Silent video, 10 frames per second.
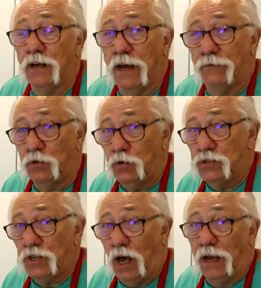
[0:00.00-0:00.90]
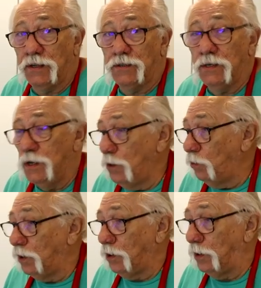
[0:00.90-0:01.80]
going to have 2 sides.
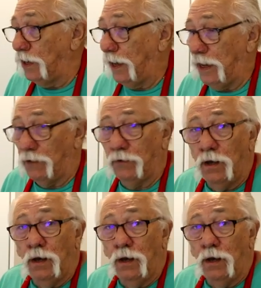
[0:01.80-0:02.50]
We're going to have